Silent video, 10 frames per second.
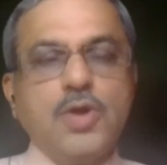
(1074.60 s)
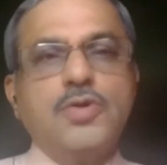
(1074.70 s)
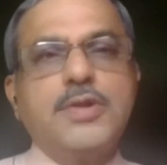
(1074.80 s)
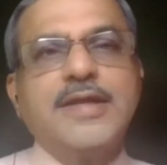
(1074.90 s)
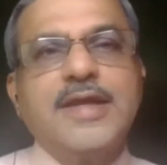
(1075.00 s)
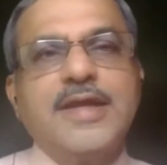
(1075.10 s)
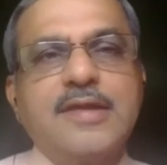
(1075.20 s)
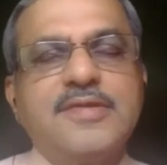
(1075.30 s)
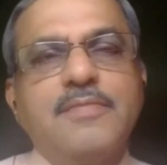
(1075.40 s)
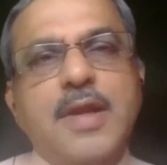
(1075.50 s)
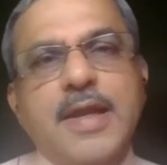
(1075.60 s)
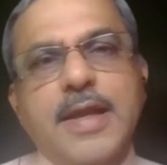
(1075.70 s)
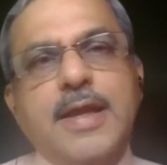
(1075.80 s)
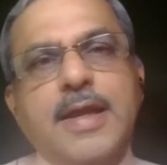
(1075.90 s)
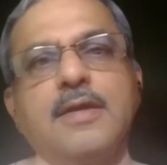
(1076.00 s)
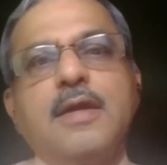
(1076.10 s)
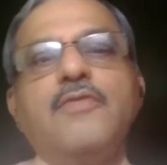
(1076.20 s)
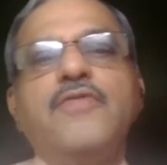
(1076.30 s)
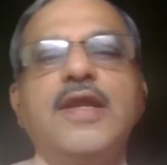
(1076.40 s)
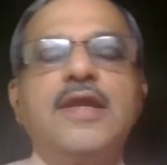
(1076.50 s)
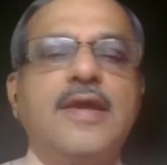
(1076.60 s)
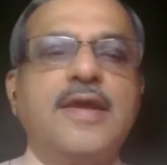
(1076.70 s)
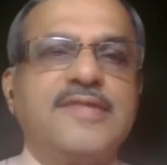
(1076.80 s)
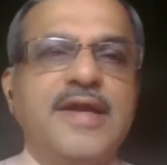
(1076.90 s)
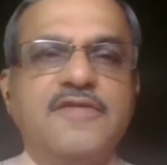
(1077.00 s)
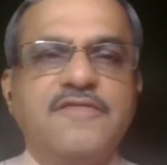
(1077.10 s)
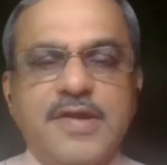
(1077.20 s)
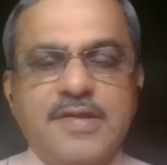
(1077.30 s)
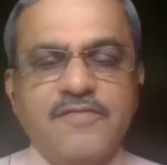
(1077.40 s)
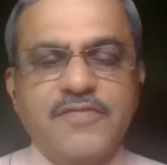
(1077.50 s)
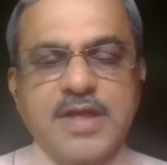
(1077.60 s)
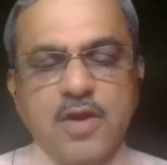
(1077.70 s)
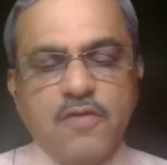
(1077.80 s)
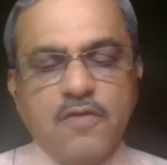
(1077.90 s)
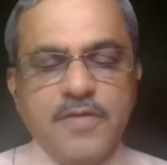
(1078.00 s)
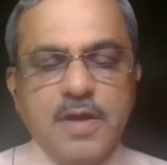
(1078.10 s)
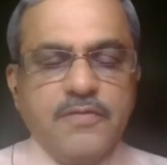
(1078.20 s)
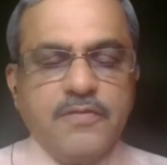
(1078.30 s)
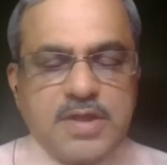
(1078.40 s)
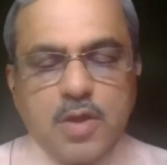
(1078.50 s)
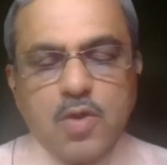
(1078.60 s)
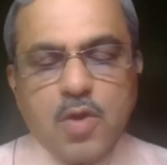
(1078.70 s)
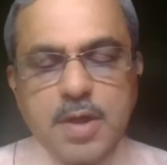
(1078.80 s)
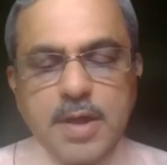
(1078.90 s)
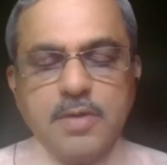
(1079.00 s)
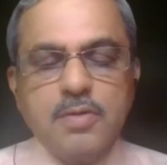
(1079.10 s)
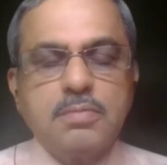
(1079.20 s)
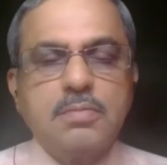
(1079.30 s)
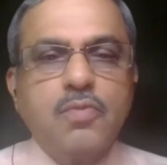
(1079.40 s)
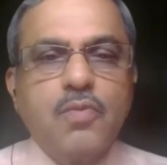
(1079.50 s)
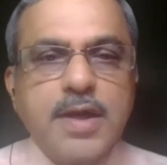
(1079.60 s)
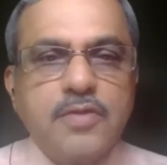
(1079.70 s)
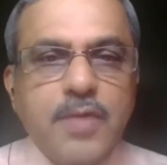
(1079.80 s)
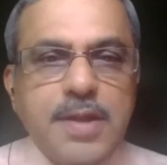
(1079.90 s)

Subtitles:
told you that there are some rare and very rare side effects which can occur in 1 in